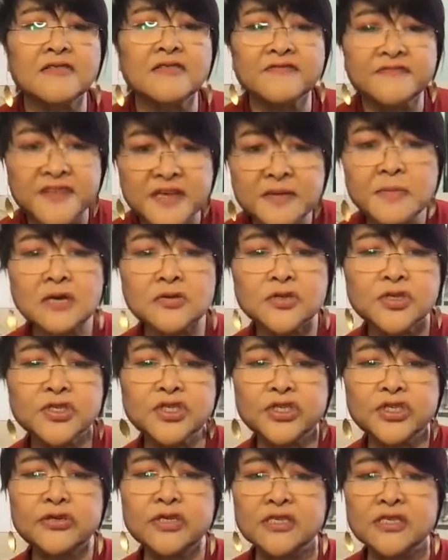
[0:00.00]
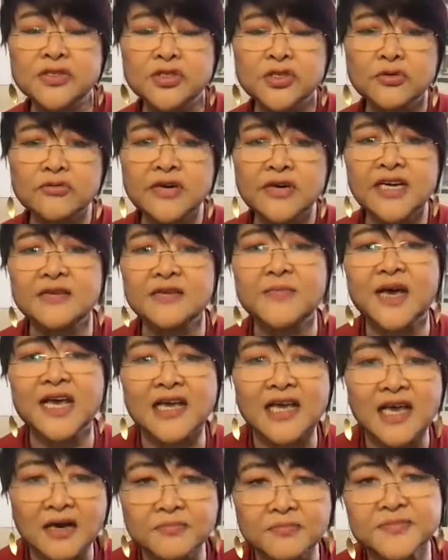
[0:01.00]
female students already
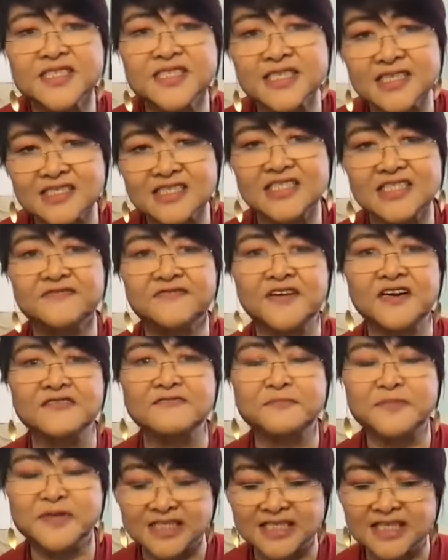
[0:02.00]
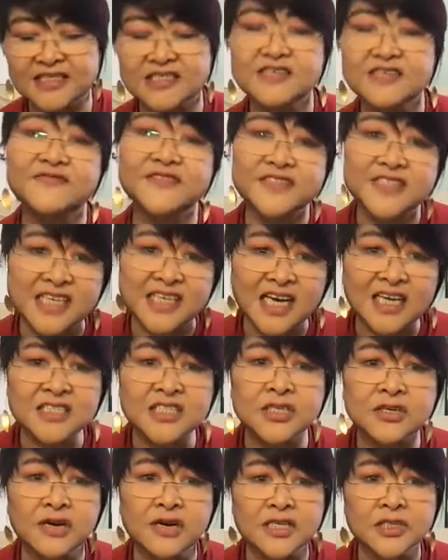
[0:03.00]
make up 65% of the
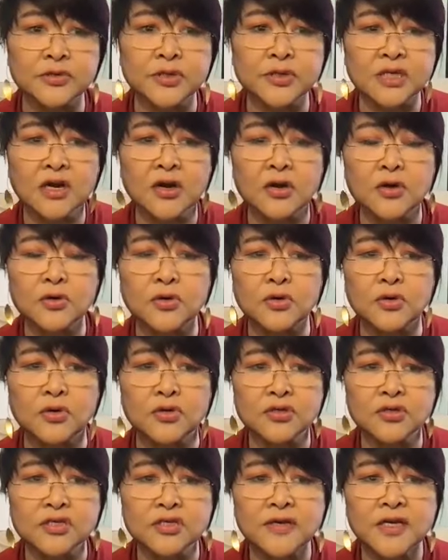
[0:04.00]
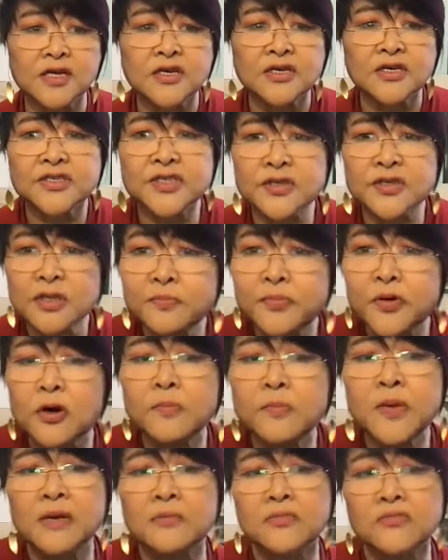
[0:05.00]
undergraduate cohort. So the
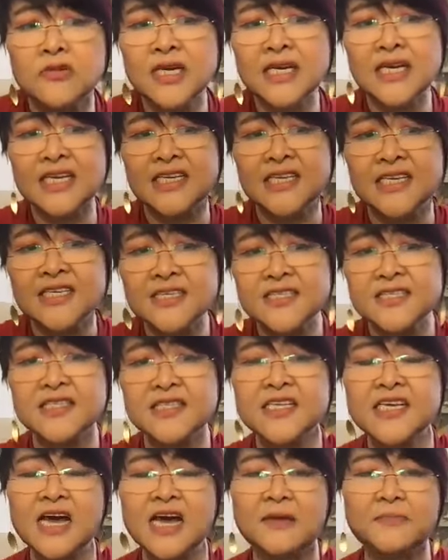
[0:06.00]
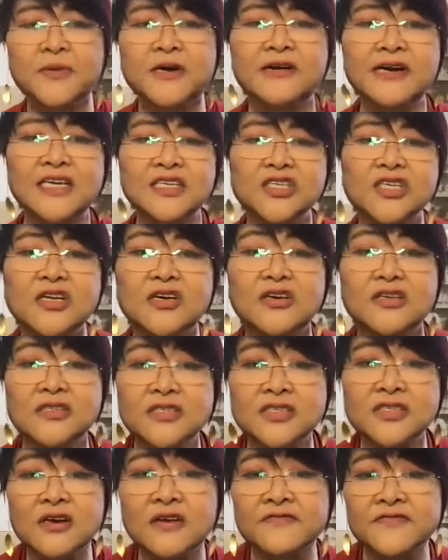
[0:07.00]
problem really is in the upper
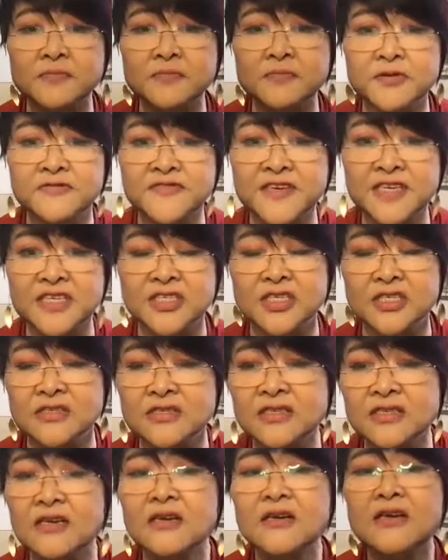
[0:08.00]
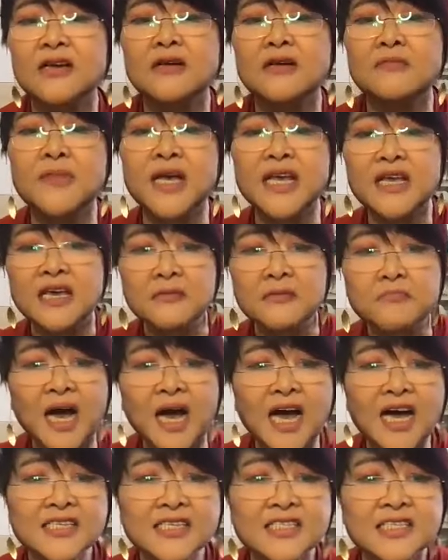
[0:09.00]
echelons of the profession, making
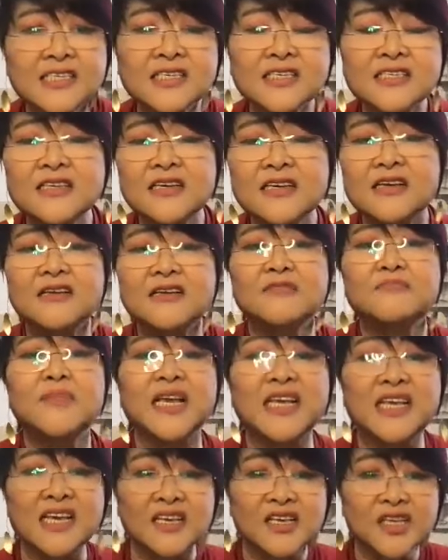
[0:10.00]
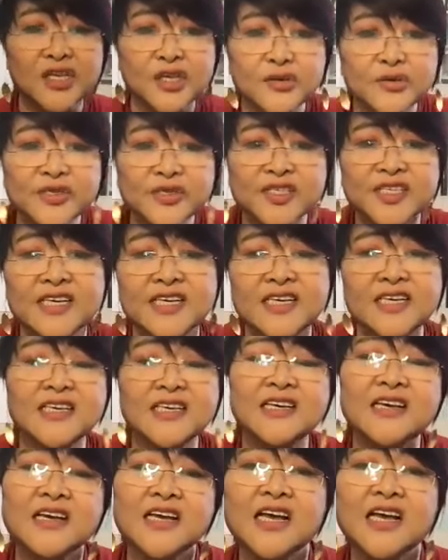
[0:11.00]
partner, making
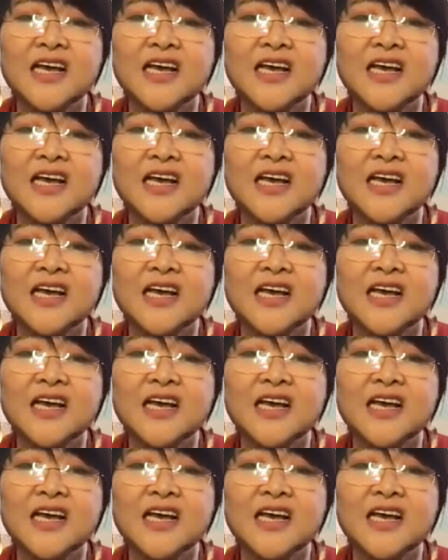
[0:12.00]
QC,